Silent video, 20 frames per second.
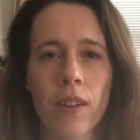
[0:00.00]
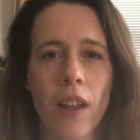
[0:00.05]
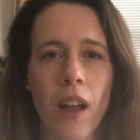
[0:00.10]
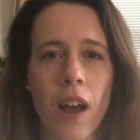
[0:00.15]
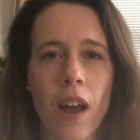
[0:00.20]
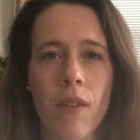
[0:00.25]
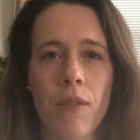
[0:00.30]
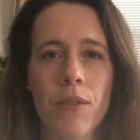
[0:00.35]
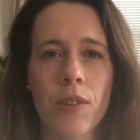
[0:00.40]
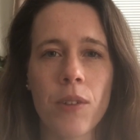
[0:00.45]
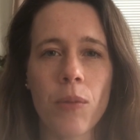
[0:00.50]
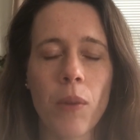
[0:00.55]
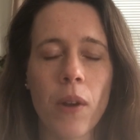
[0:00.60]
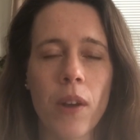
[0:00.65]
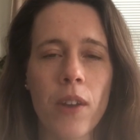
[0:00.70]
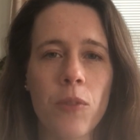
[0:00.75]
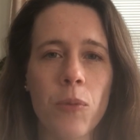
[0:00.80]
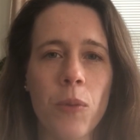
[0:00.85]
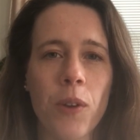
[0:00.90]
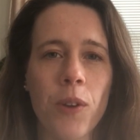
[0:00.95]
lives in
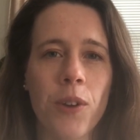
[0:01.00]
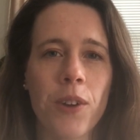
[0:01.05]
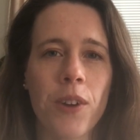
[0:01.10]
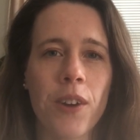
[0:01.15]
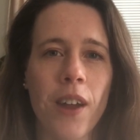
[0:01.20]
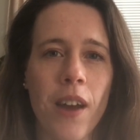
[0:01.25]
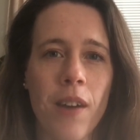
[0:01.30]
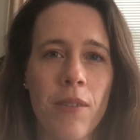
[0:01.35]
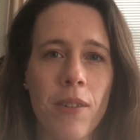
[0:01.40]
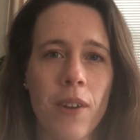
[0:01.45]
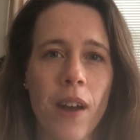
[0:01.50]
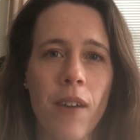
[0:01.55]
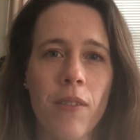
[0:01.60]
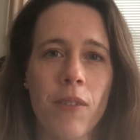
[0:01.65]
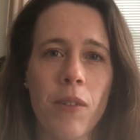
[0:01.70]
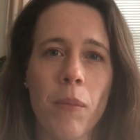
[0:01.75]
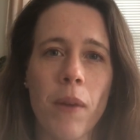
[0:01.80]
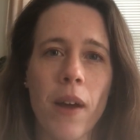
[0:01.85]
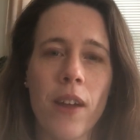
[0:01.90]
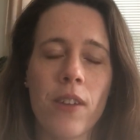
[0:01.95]
ways we couldn't ever have
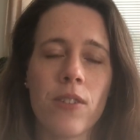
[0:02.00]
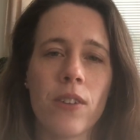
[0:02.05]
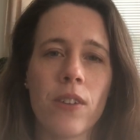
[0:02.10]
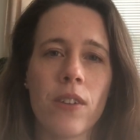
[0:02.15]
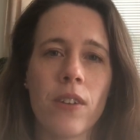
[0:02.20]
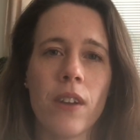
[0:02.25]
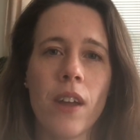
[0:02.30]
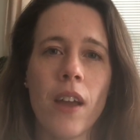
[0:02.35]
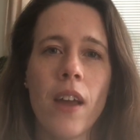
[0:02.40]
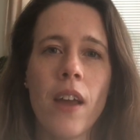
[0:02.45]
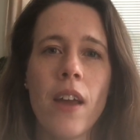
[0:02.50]
imagined,